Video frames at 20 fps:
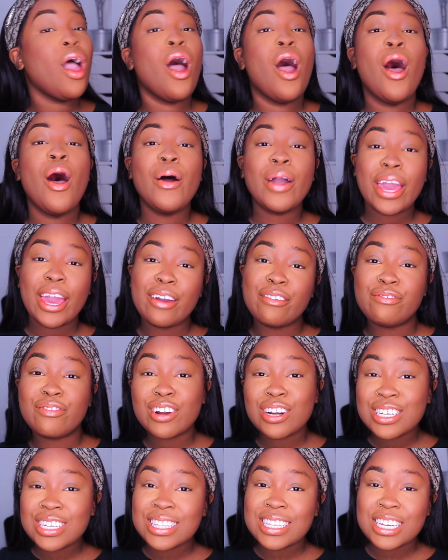Okay,
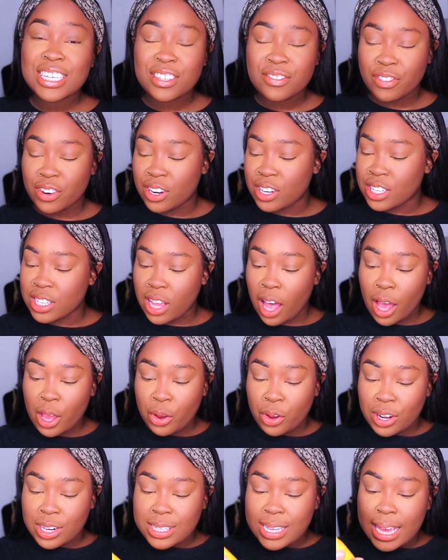first things first, you're
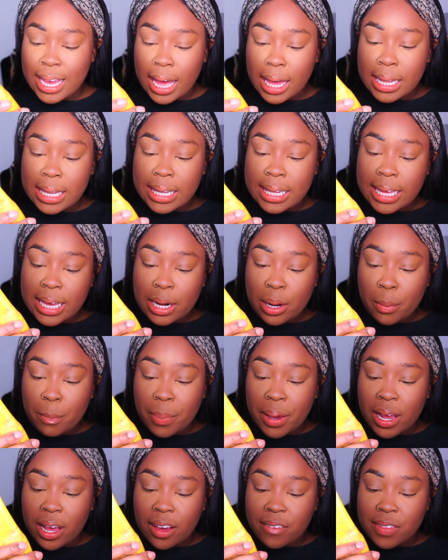gonna take a little
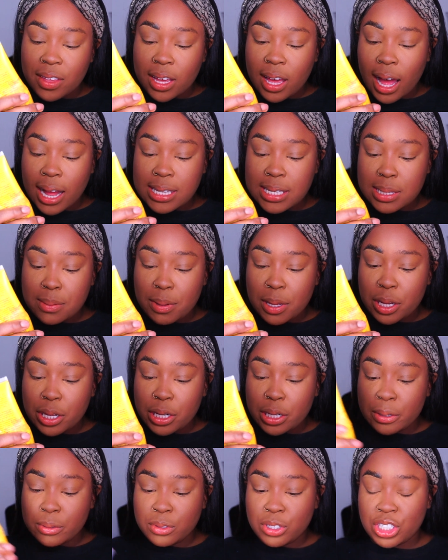bit of the GOT2B
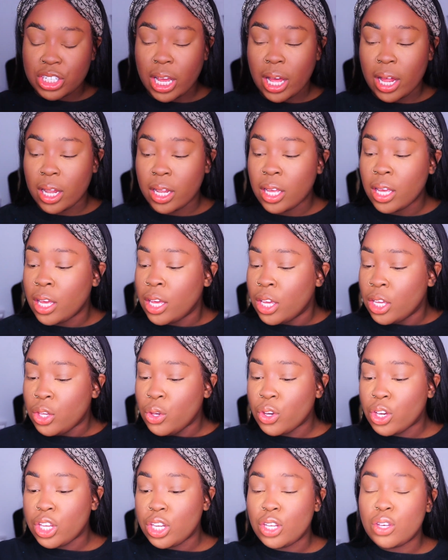glue gel.
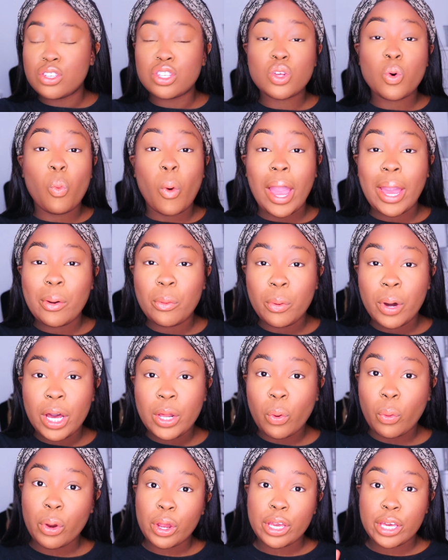You can use the white one
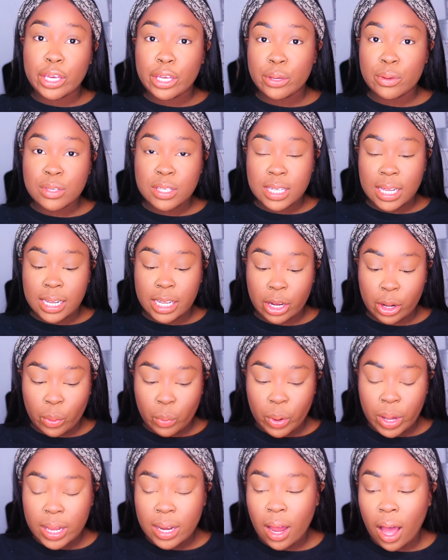or can use the clear
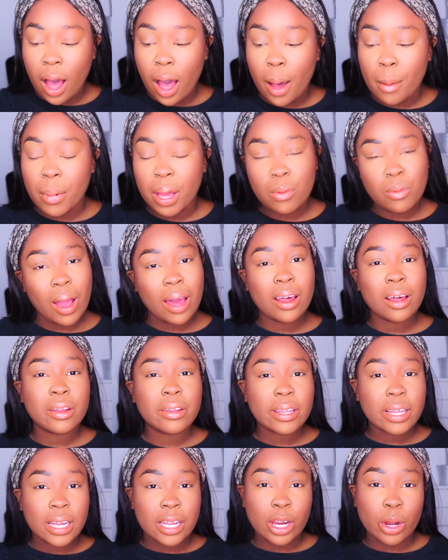one. I ran out of
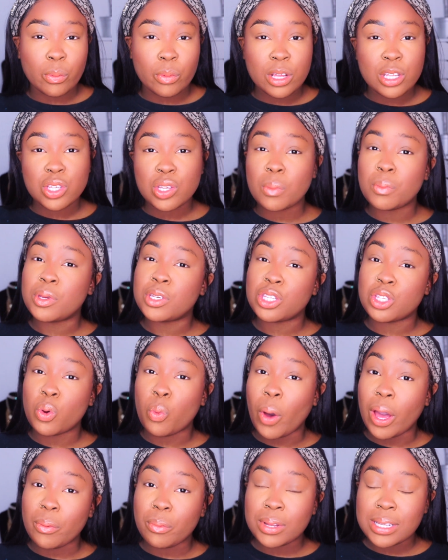the clear one, so I'm using the
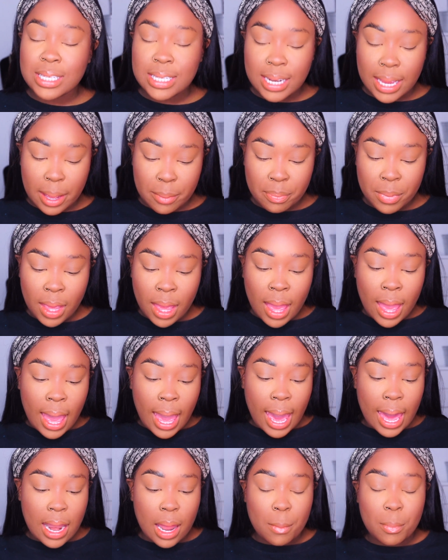white one today.
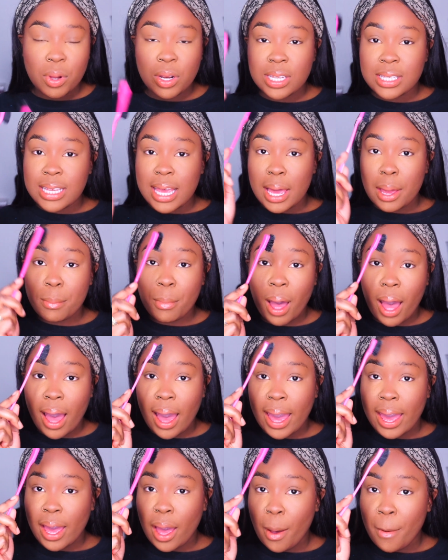And I'm gonna take
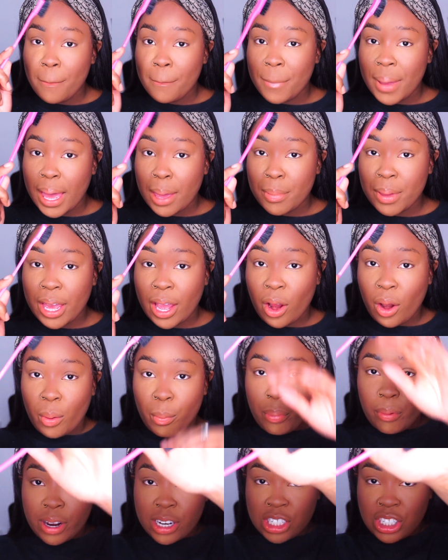my baby hair
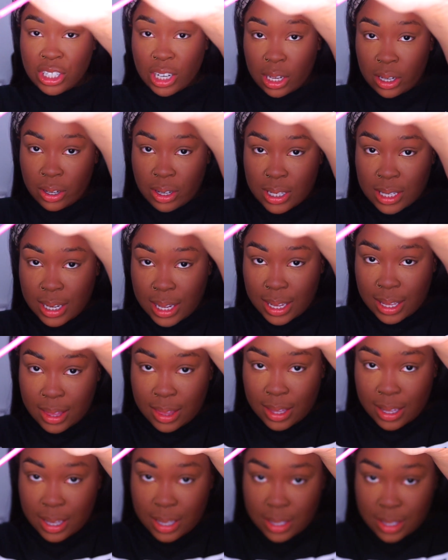brush that looks like
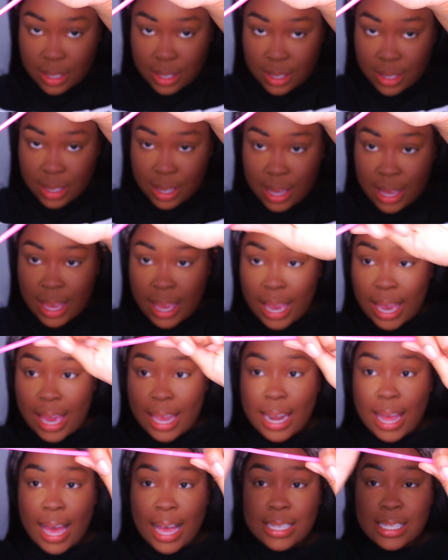this, and
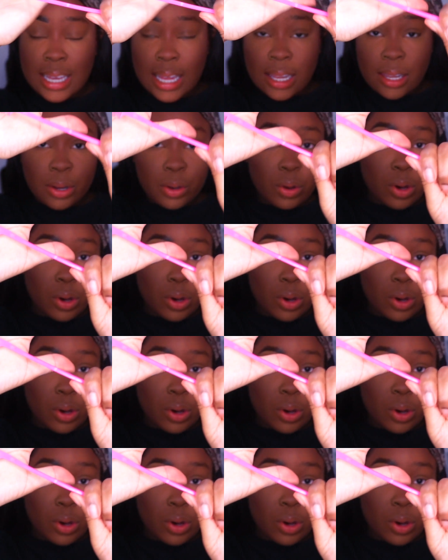it has like a little